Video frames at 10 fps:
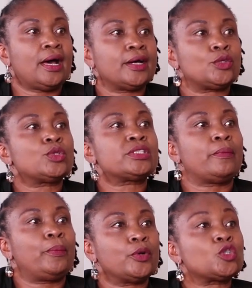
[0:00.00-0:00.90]
uh, to
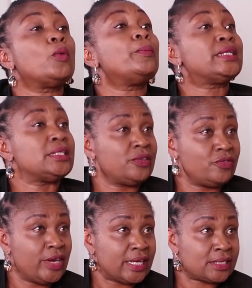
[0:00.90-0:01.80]
support
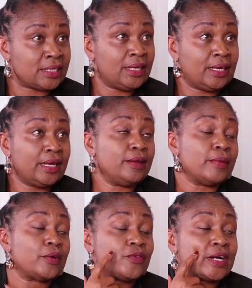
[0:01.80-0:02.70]
competitiveness mm. in
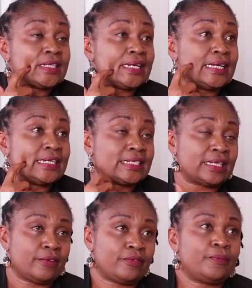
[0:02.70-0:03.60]
manufacturing
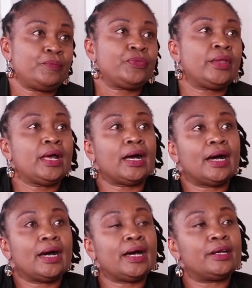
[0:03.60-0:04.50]
itself. Uh,